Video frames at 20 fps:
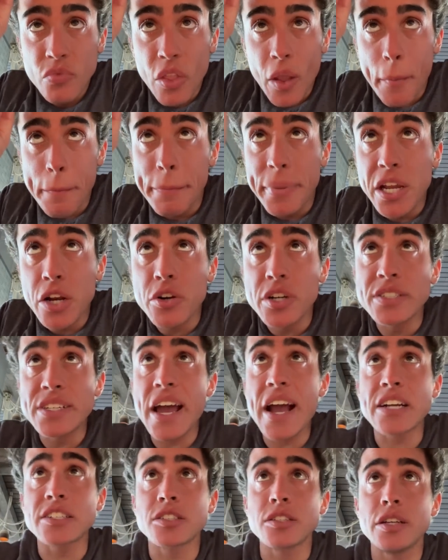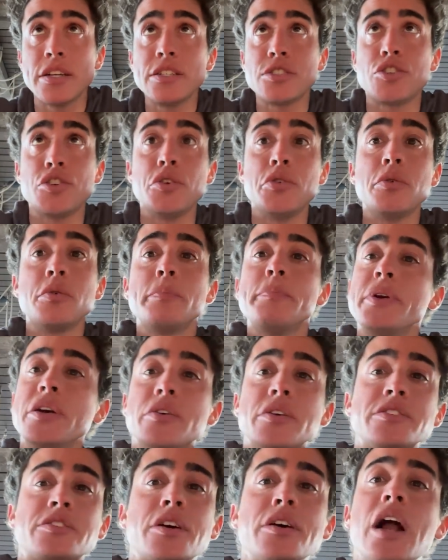it. Beer is excellent too.
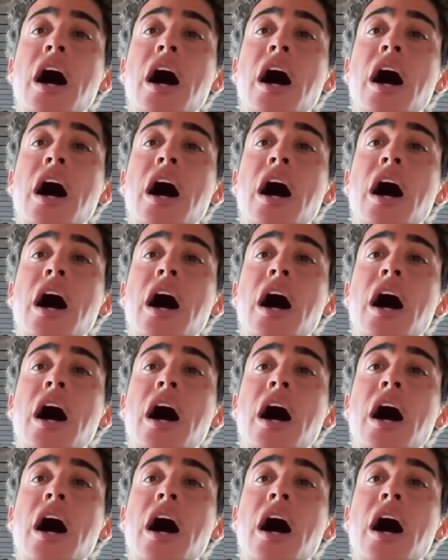Beer is good.